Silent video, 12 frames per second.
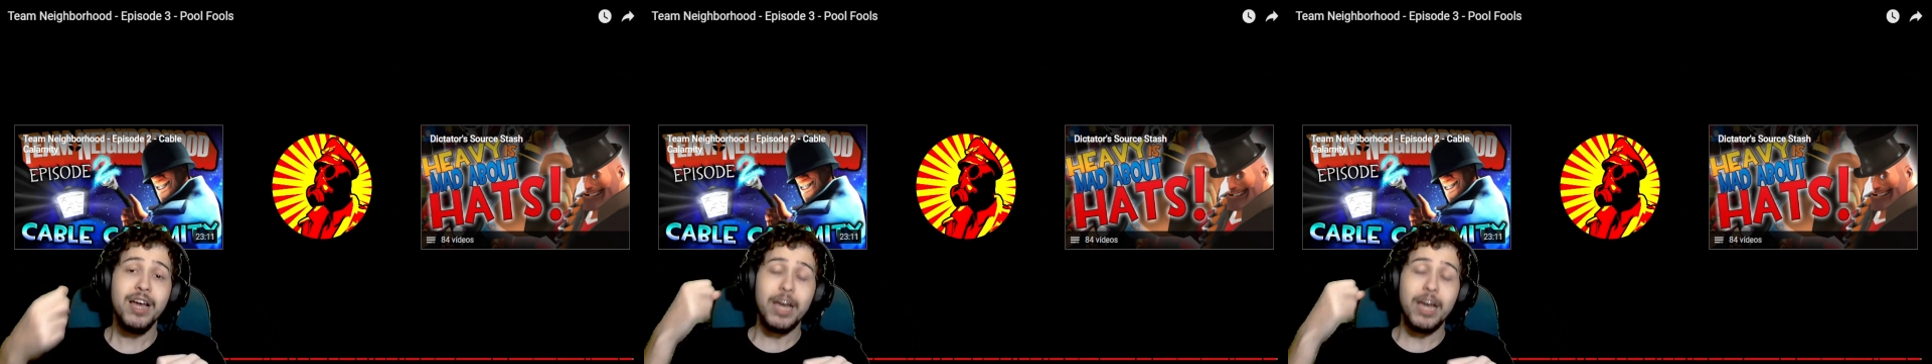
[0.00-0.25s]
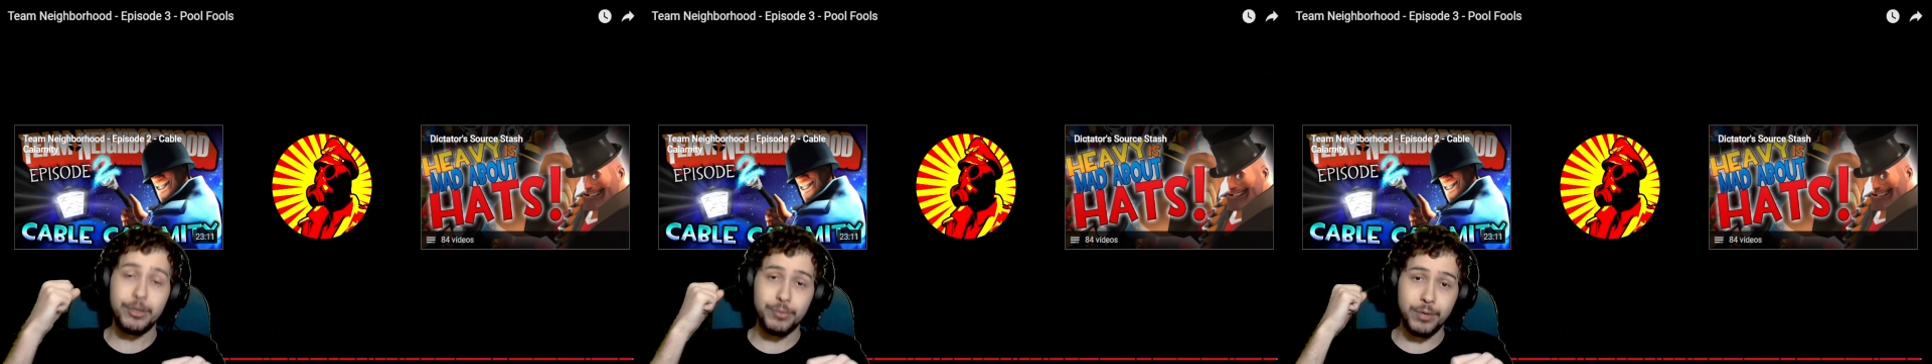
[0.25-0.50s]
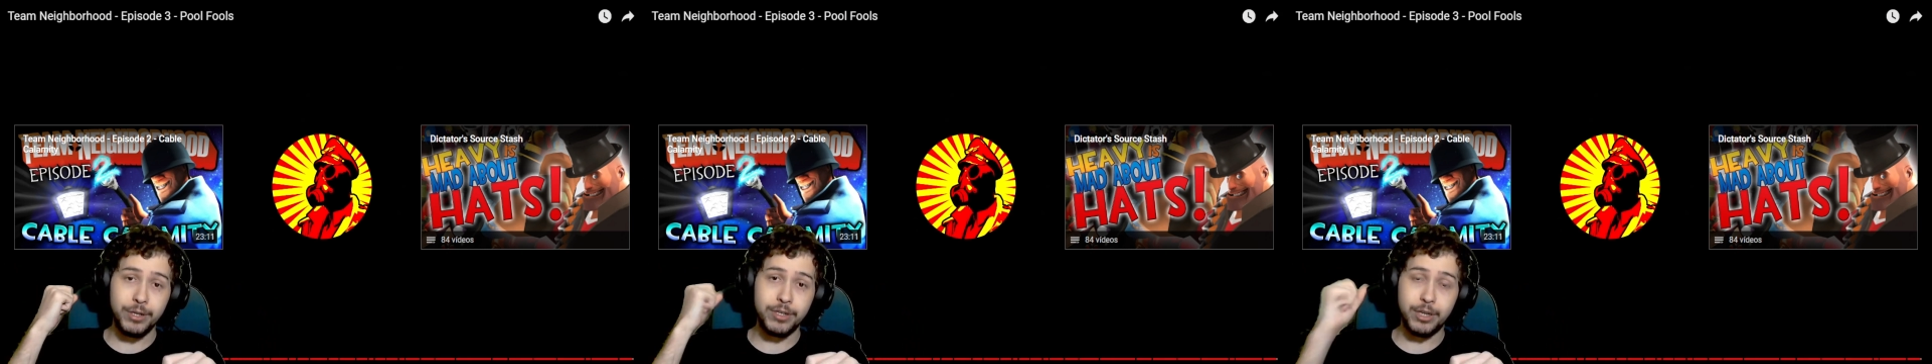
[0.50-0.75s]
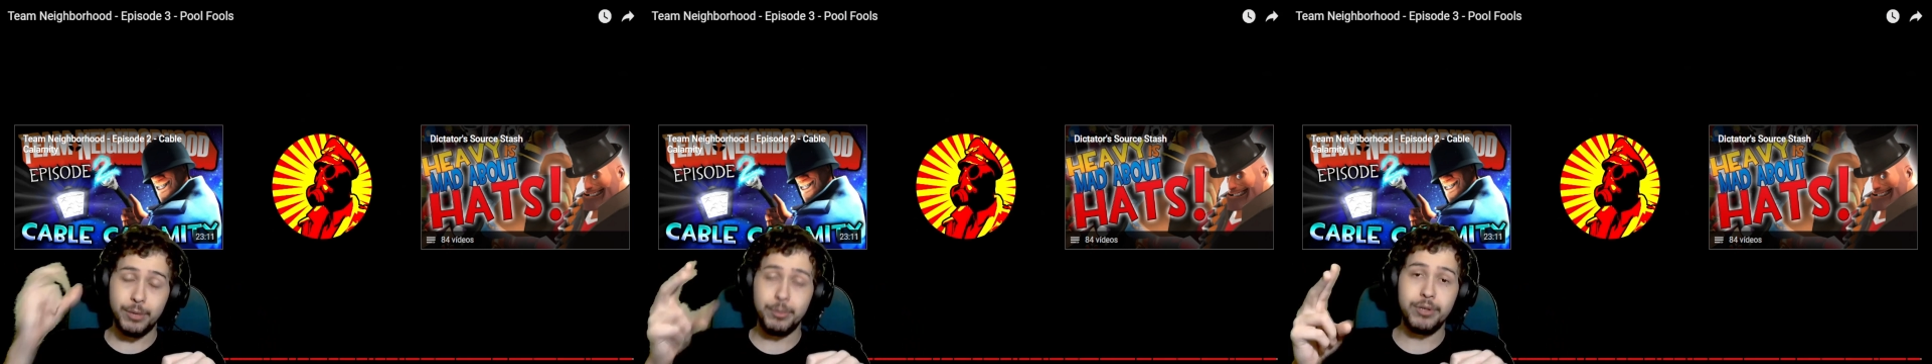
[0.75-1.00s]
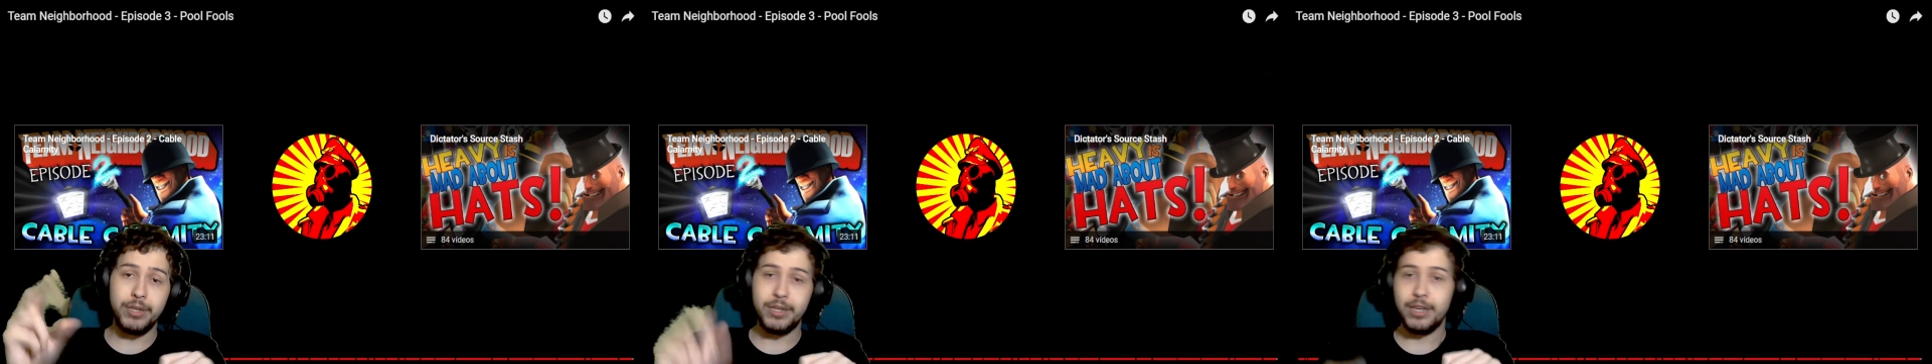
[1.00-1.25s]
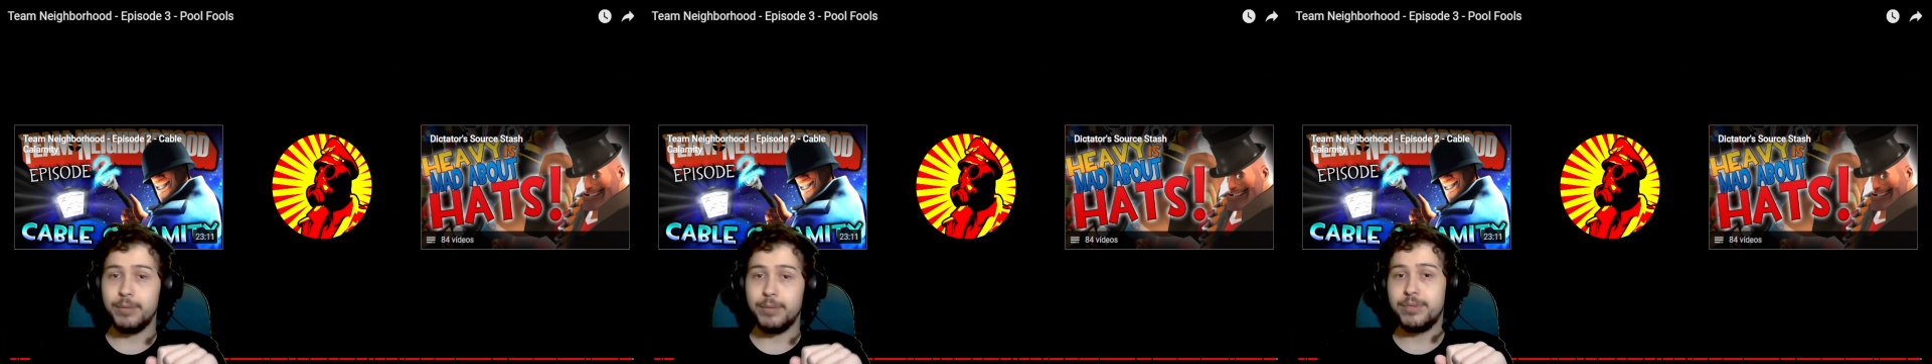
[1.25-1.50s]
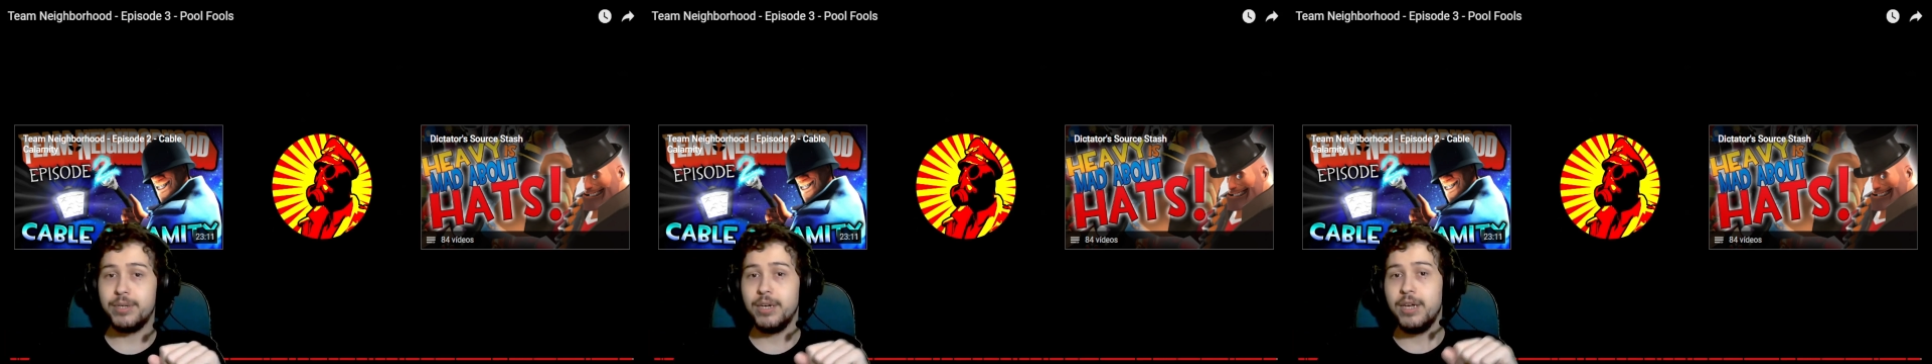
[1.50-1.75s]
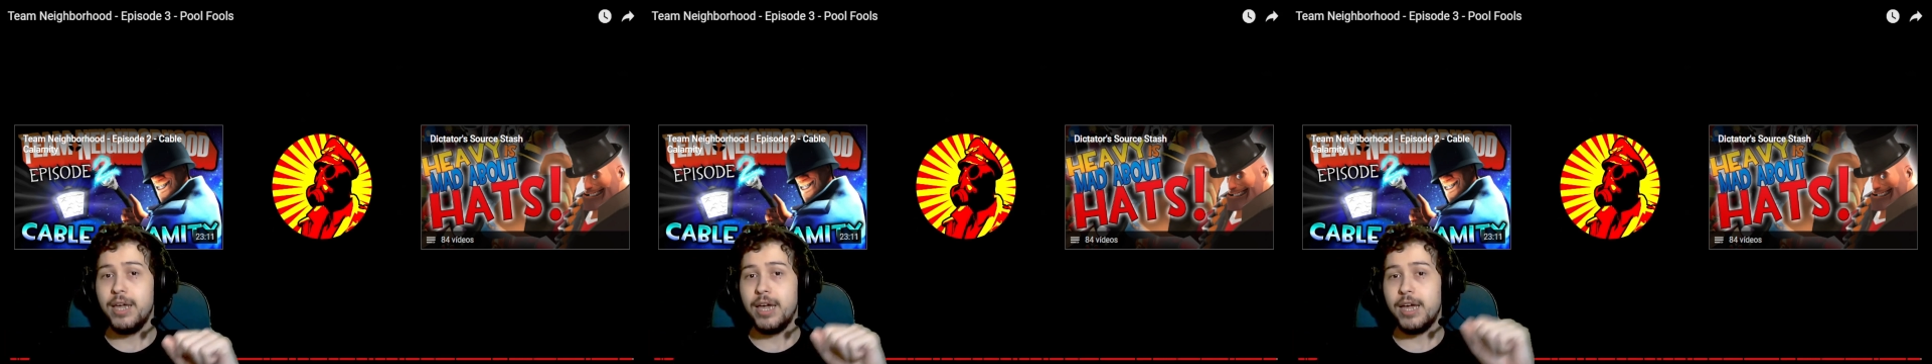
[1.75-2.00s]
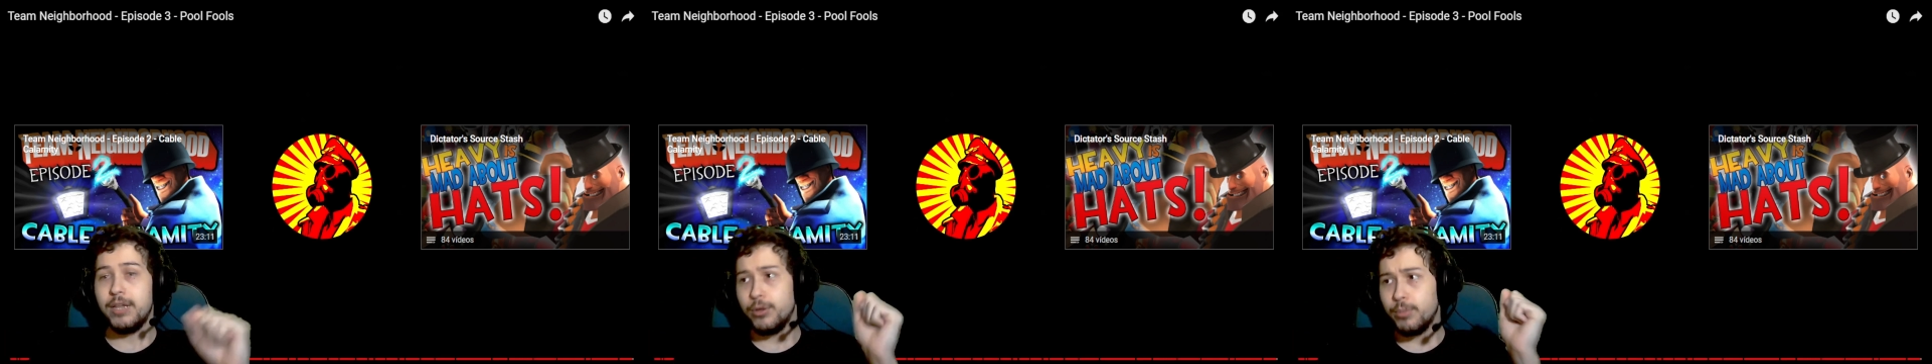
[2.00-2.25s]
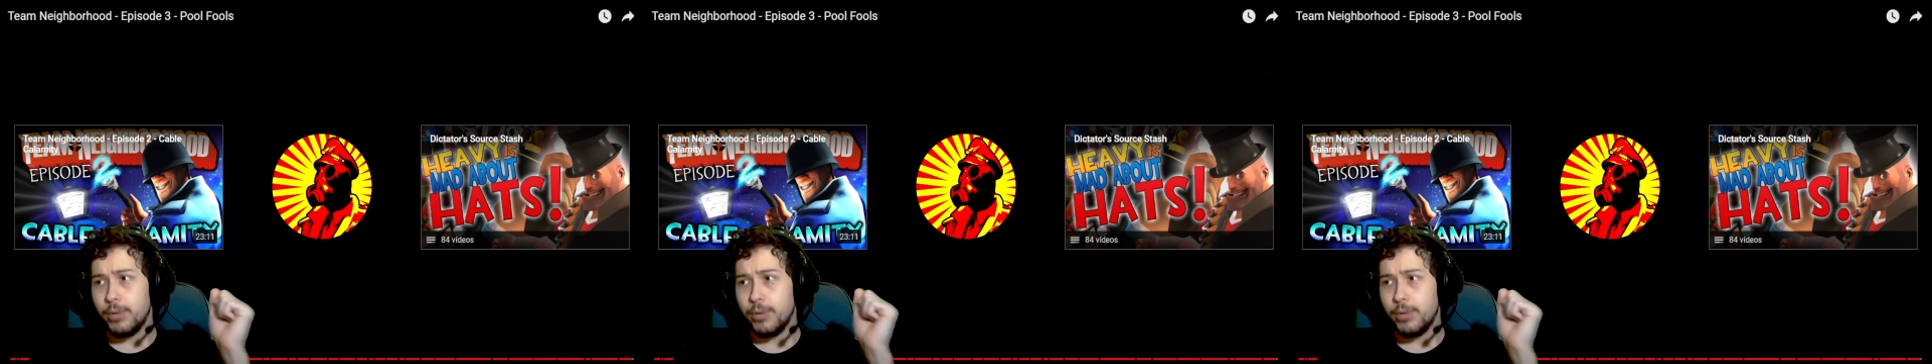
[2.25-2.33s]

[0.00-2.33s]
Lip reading: as well, on the community tabs, and on